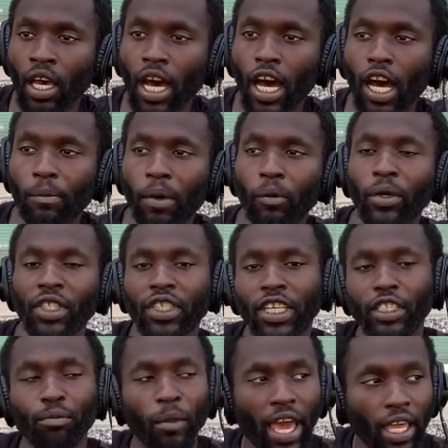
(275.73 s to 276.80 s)
But we
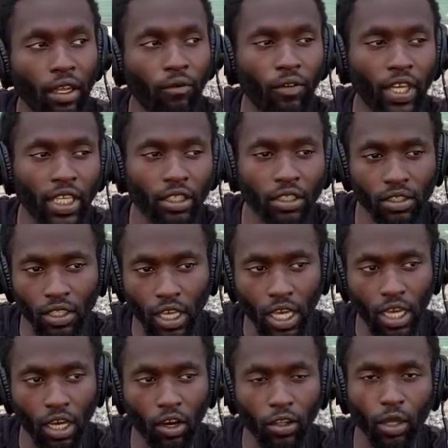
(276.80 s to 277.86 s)
just made events
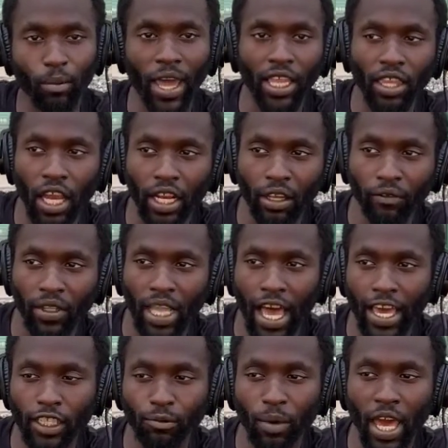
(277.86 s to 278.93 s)
on the May 30th
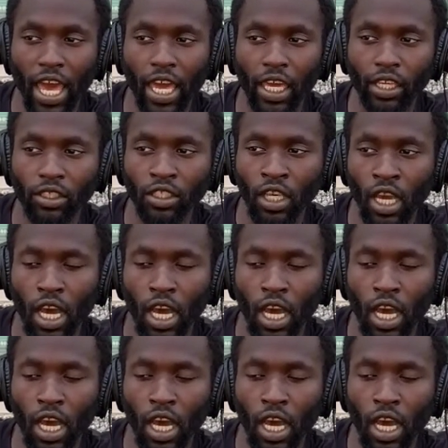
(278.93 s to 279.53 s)
Alliance page